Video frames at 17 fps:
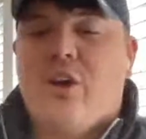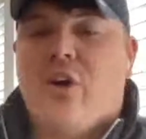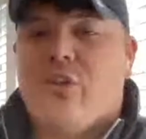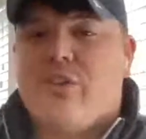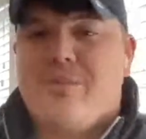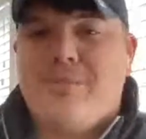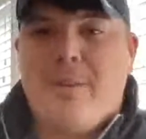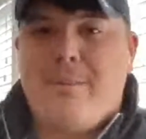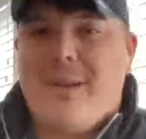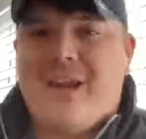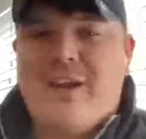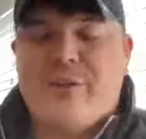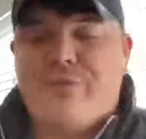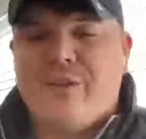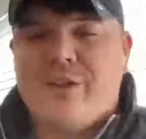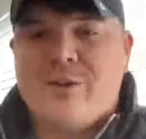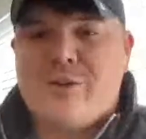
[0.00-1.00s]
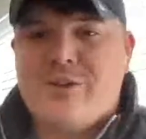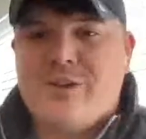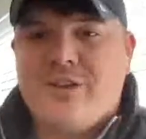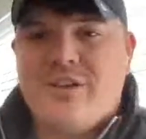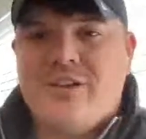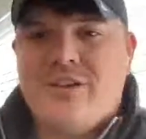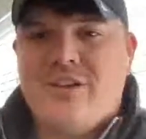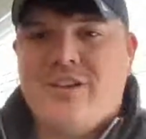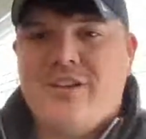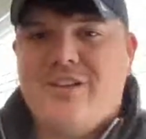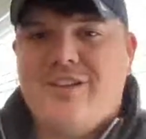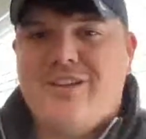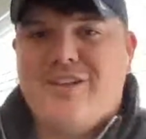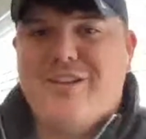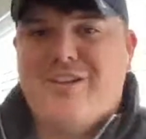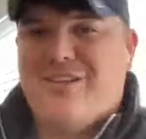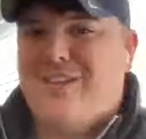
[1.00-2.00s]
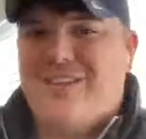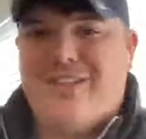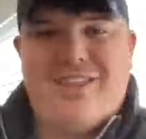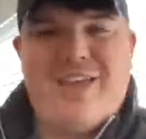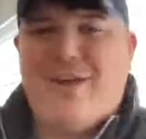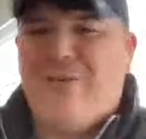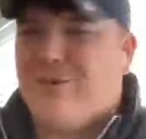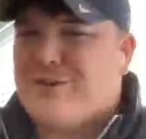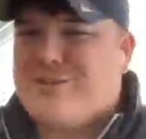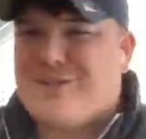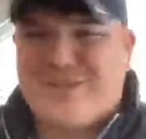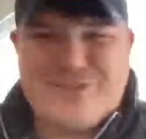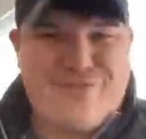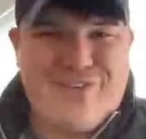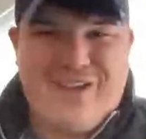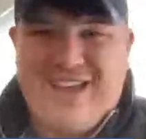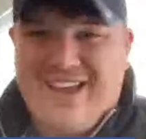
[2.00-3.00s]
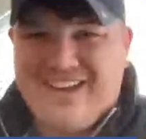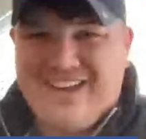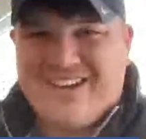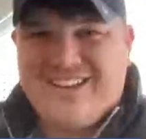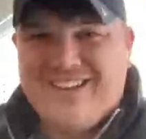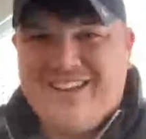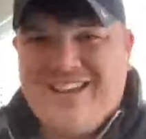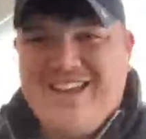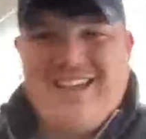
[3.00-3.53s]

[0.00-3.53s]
the ultimate beta fish. They were just fine.